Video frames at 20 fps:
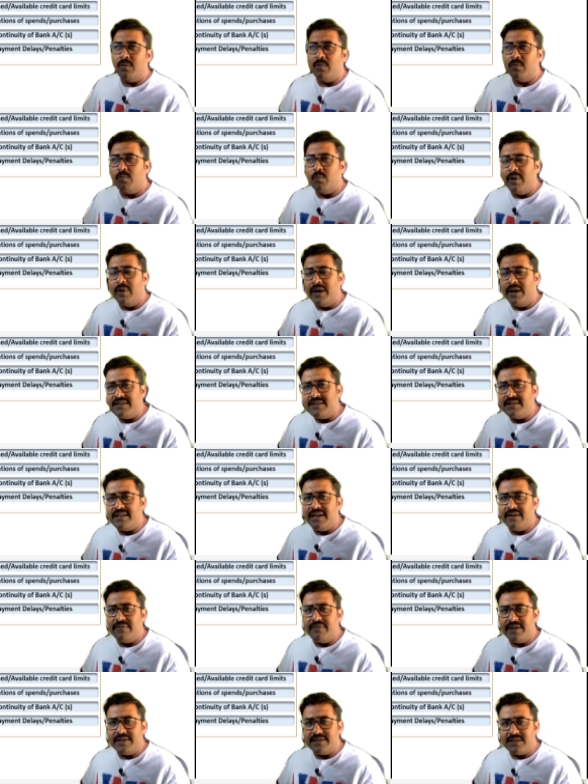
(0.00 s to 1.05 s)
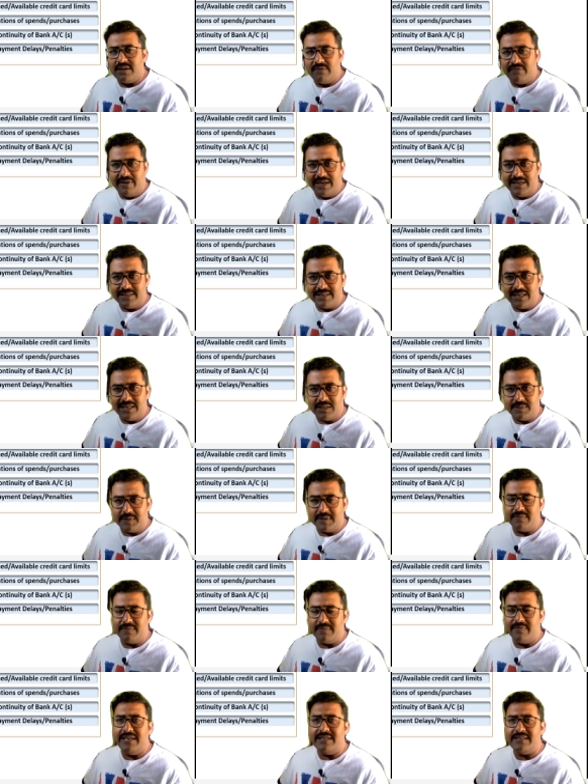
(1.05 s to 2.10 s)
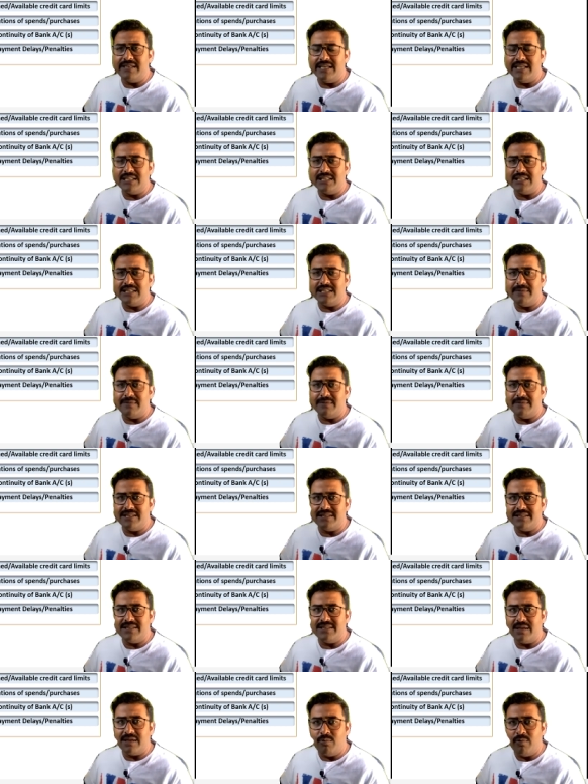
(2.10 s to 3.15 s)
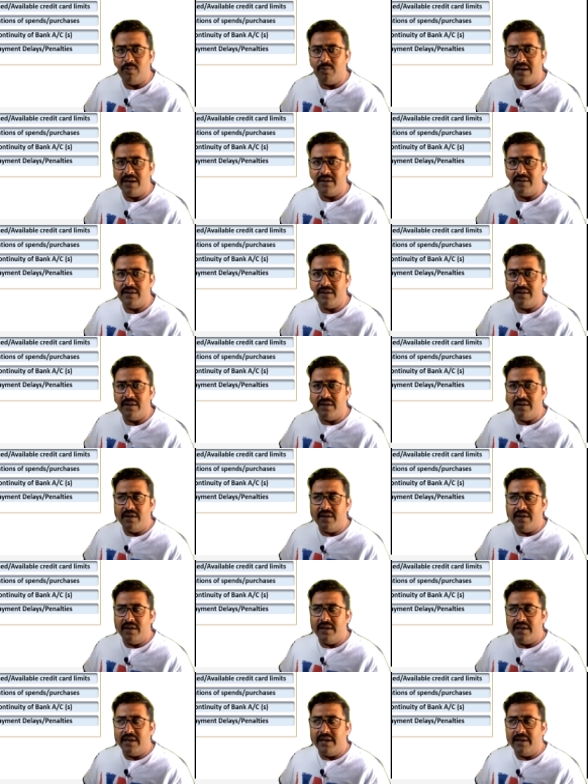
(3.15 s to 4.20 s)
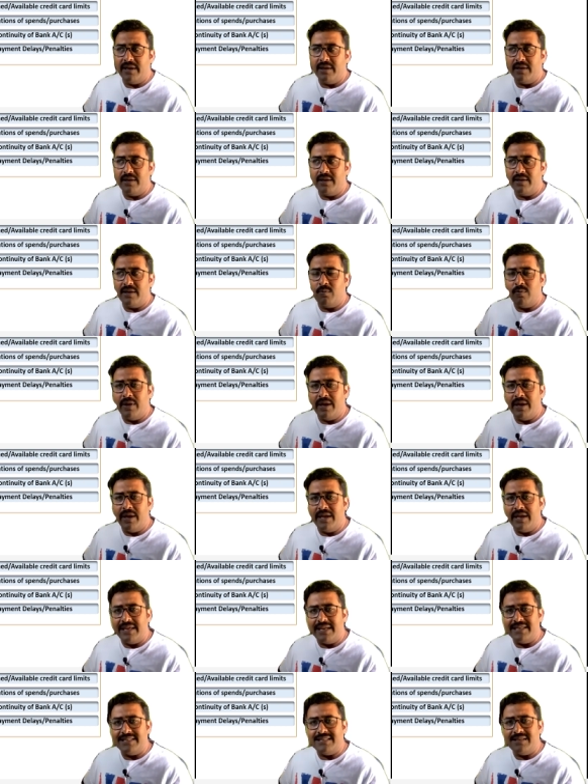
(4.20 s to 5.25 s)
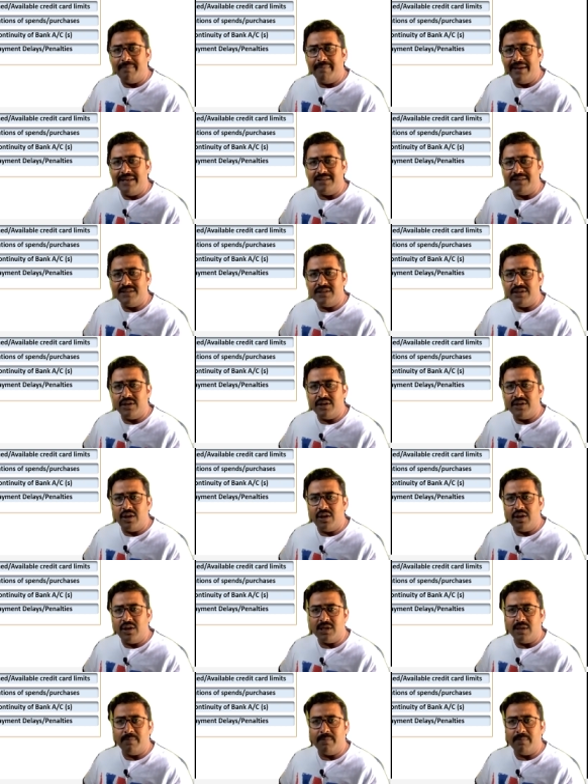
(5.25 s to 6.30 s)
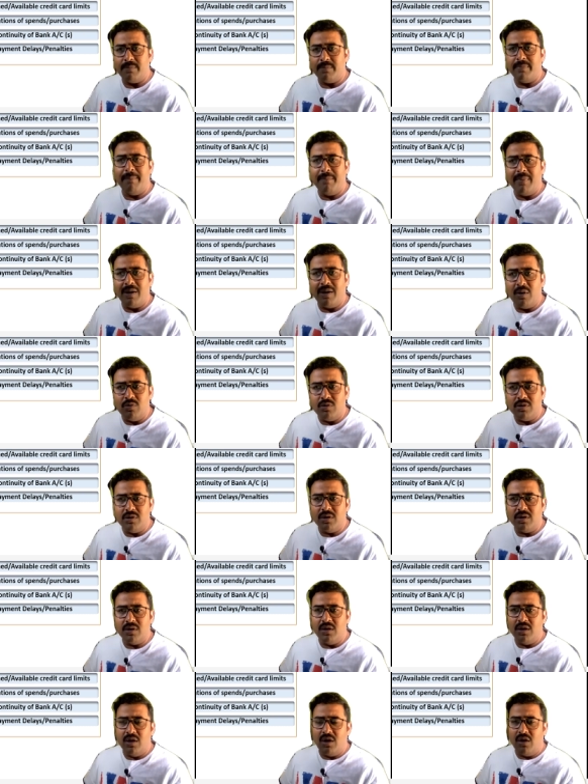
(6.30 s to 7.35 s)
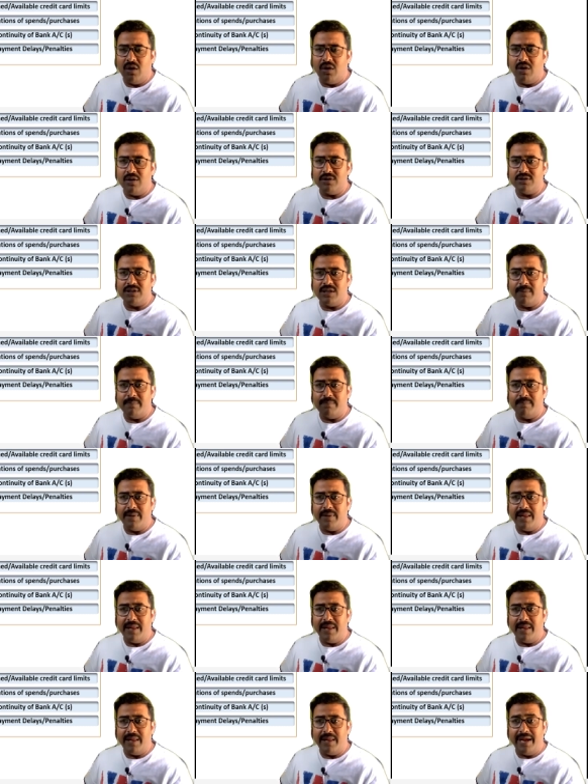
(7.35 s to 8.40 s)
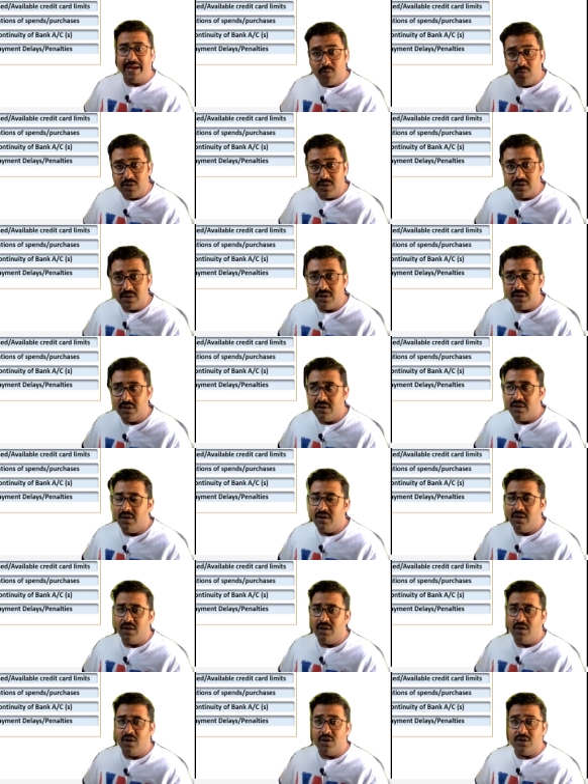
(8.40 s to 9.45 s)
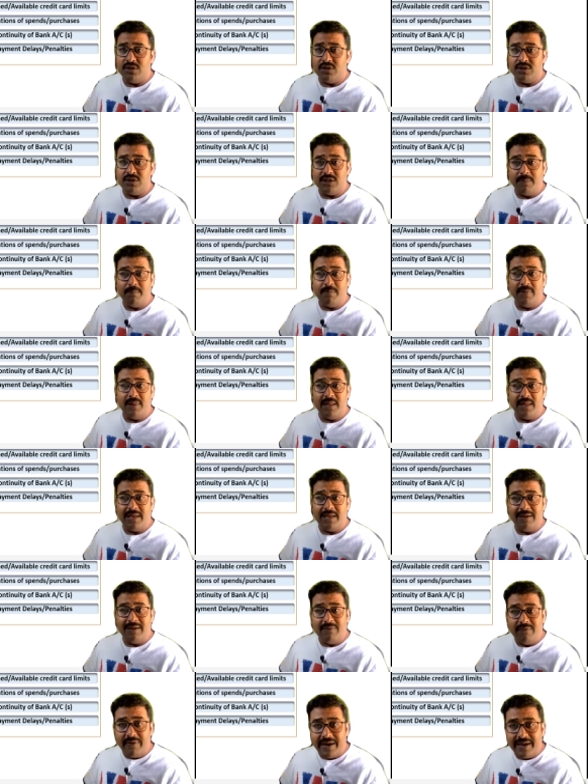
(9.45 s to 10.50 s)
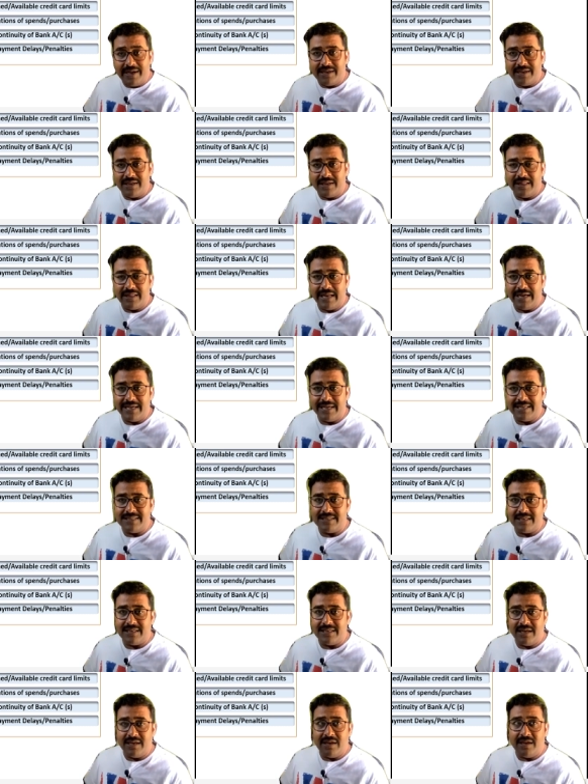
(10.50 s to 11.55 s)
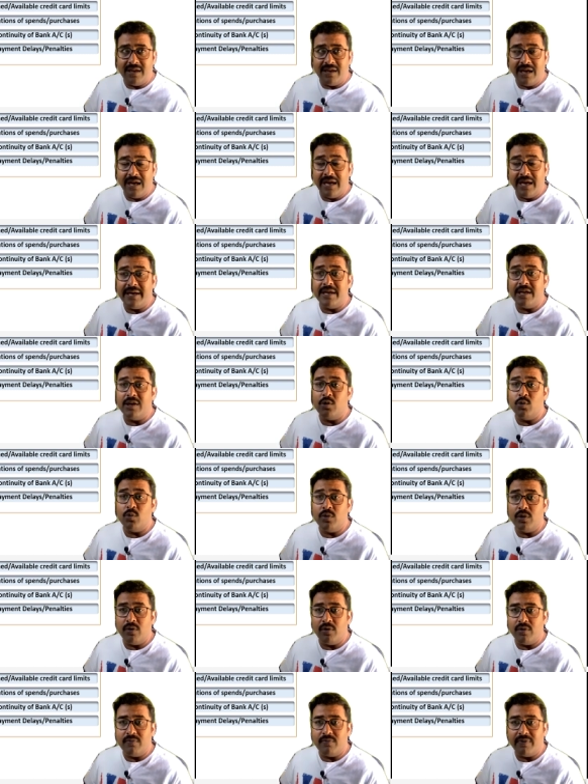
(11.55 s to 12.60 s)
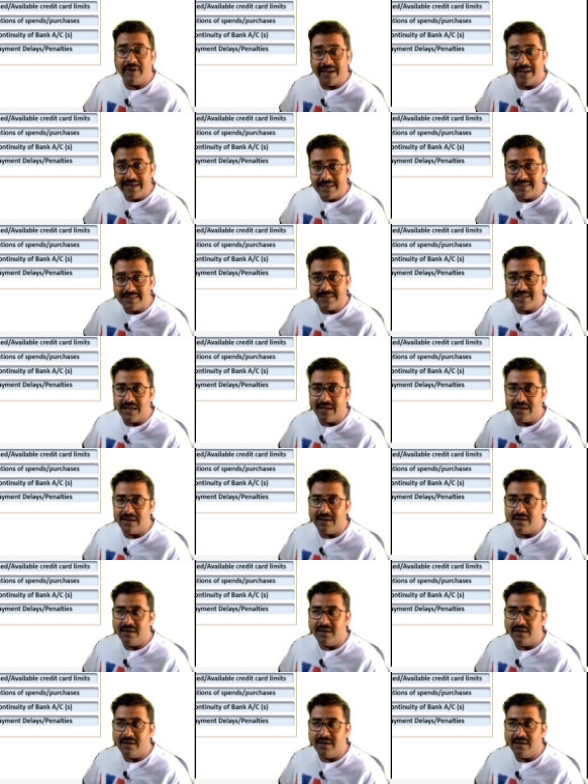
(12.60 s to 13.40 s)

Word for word: what is the definition of financial SMS? Financial SMS is somewhere where there is a mention of some amount or some account or some event that is related to your financial